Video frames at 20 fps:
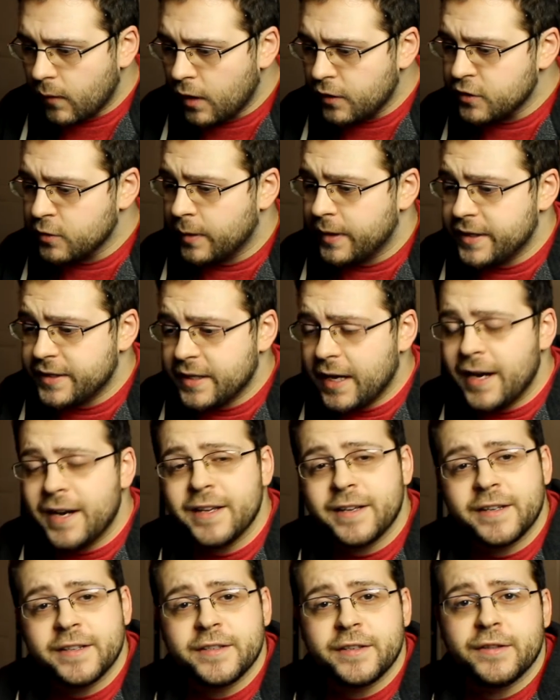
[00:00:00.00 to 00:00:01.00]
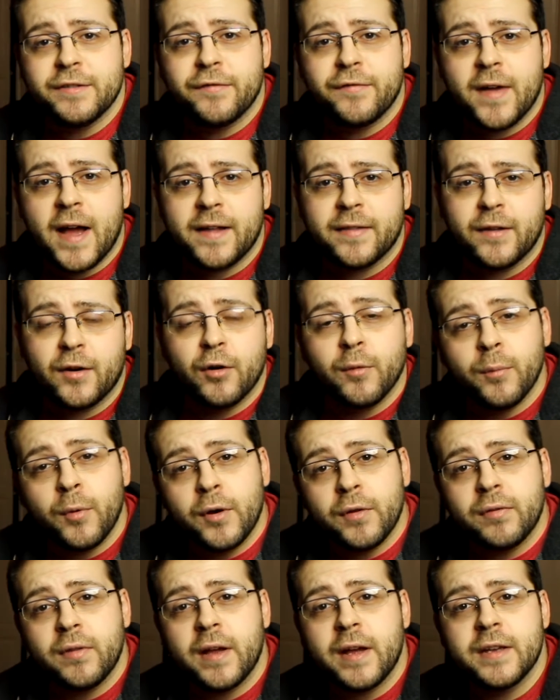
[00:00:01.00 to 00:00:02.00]
So I decided, considering the fact that her
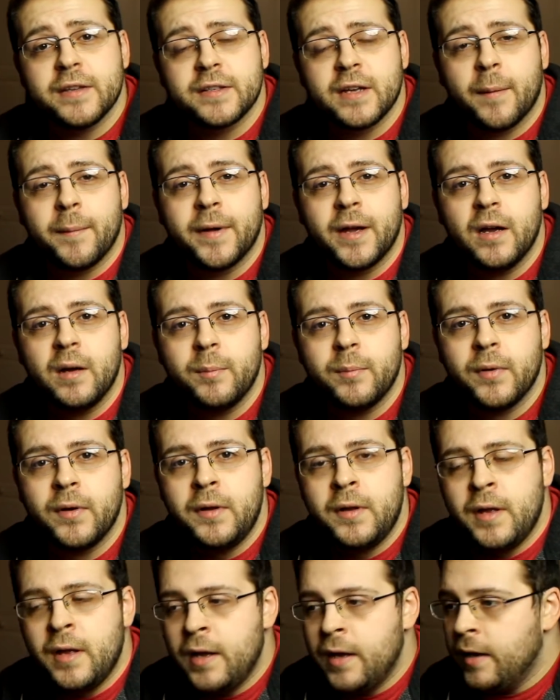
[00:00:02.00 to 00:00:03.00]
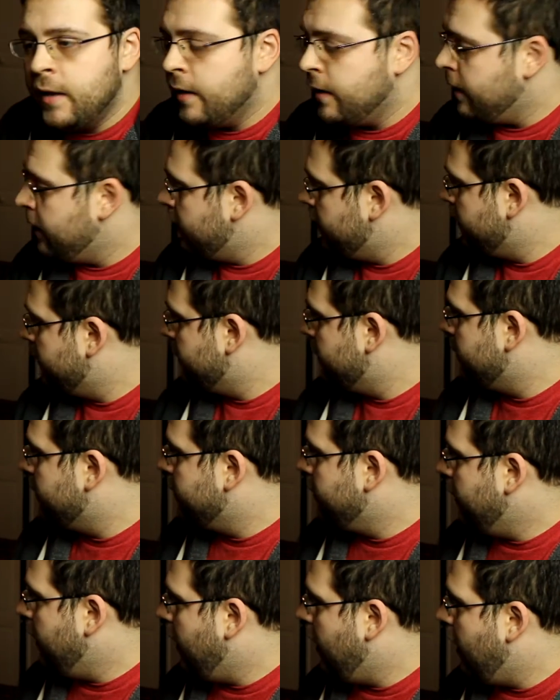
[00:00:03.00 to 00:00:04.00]
birthday is coming up,
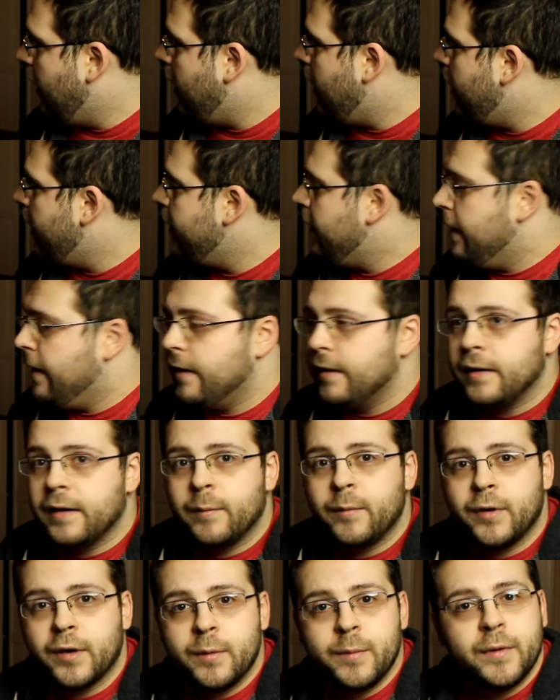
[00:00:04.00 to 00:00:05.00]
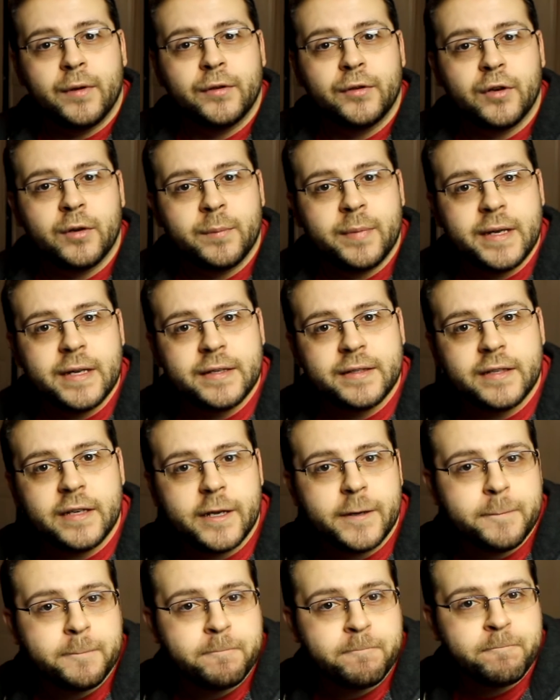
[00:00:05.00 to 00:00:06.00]
I am going to build her a
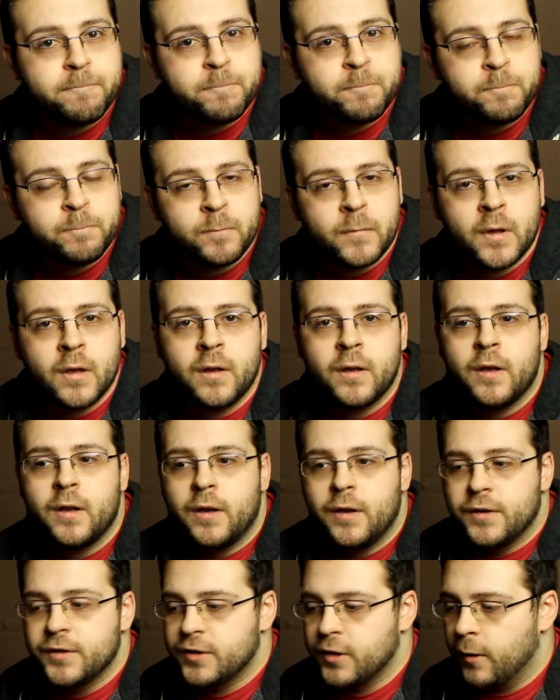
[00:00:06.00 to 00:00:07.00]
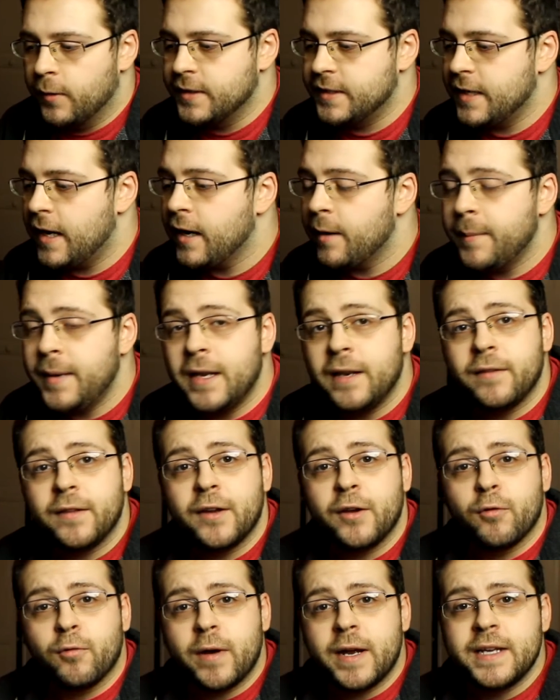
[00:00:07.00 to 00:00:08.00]
PC. So it's not going to be anything
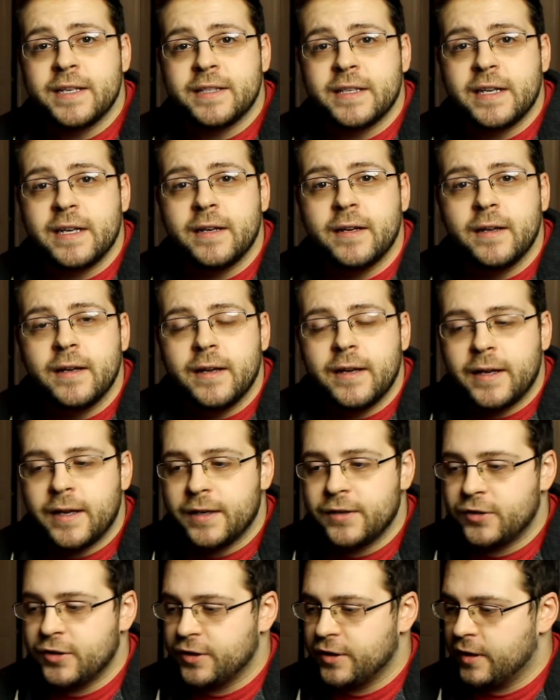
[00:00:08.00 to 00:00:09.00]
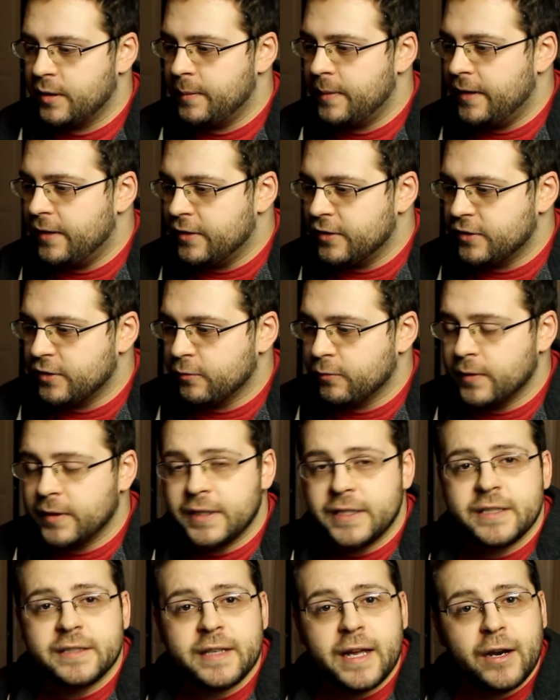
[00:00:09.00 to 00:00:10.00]
crazy. It's just going to be just a
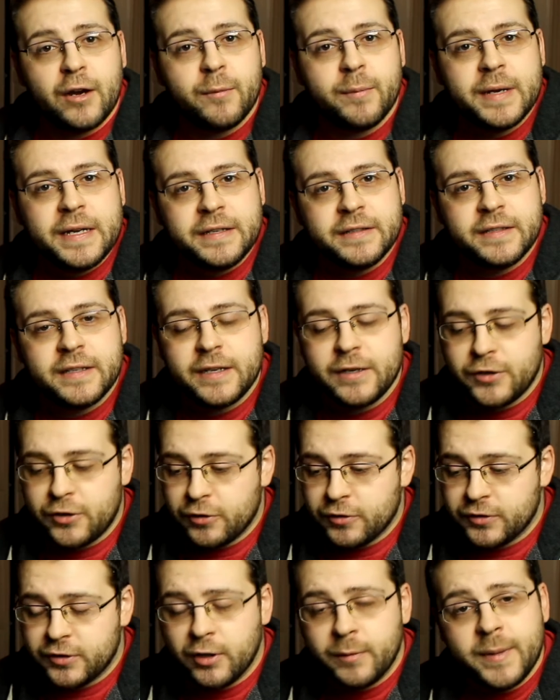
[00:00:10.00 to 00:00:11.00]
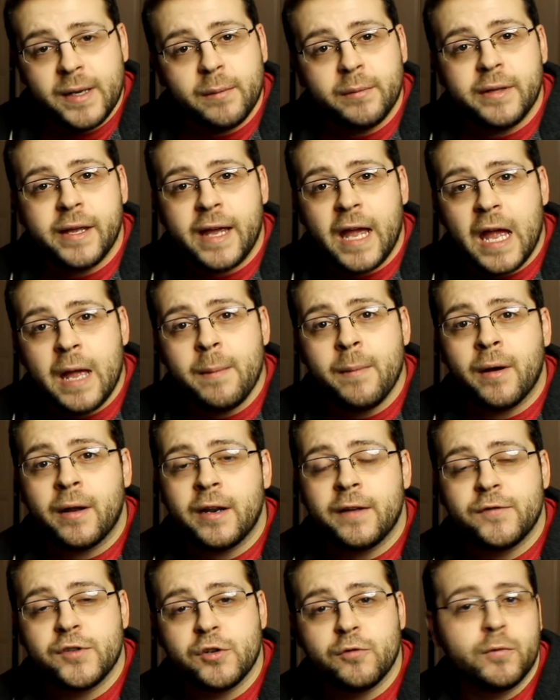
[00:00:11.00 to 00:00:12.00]
really standard PC. She'll still be able to game on
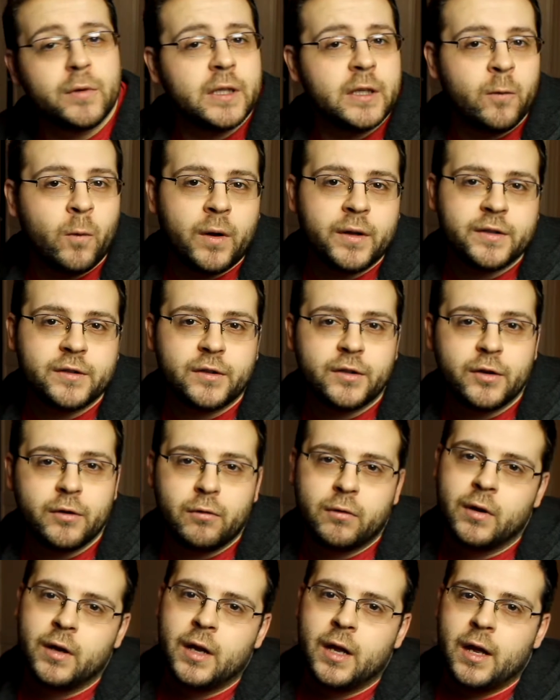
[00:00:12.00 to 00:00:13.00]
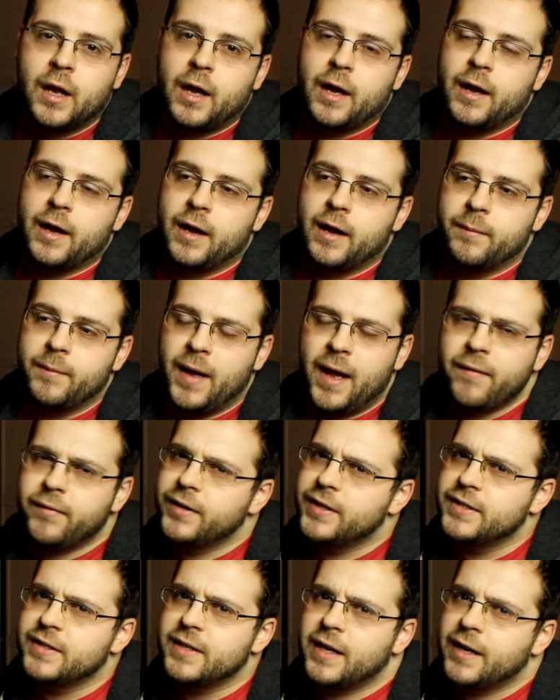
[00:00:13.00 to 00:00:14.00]
it if she really wants to. Um, haven't
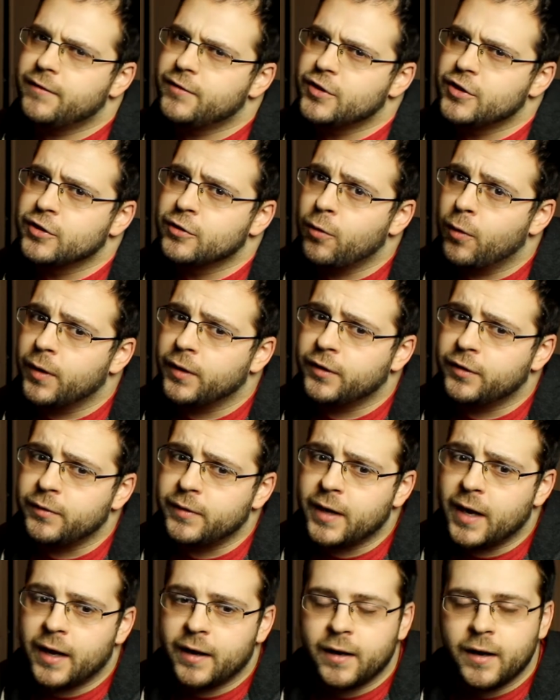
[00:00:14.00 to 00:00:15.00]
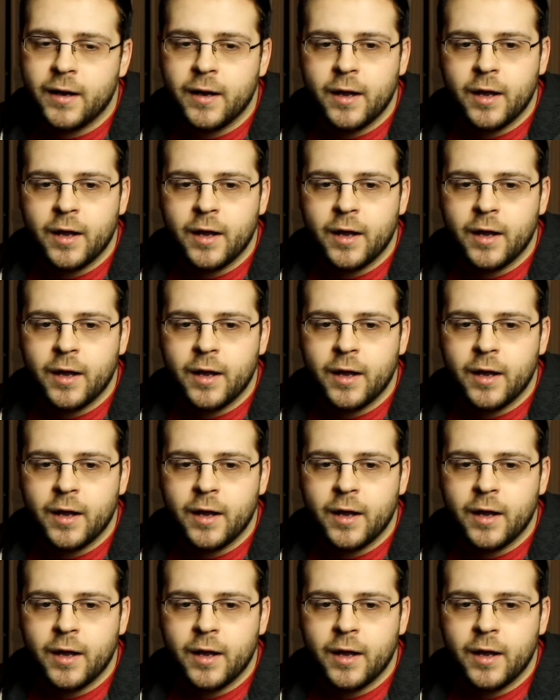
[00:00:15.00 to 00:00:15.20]
decided if she's going to yet,